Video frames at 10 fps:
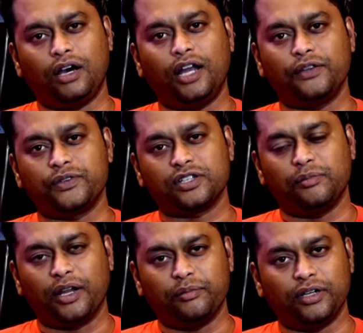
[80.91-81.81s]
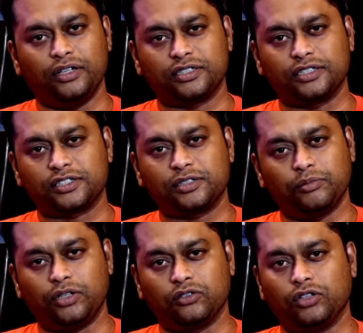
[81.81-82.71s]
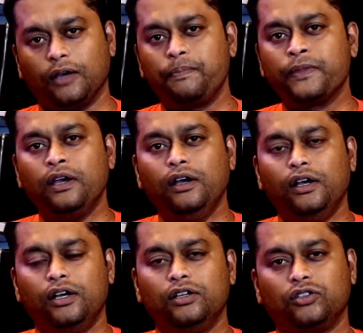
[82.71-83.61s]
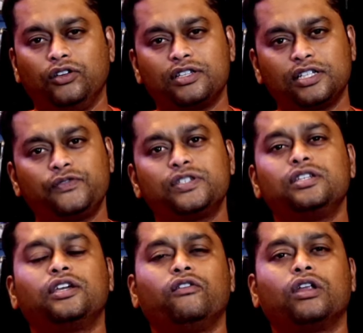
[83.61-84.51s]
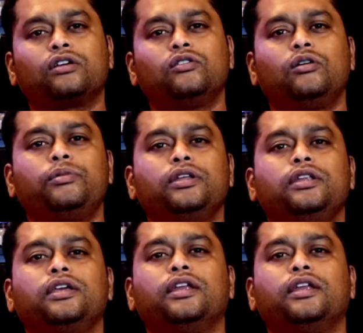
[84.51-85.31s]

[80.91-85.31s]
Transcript: artificial man-made discusses. So, discuss fish, you are talking about the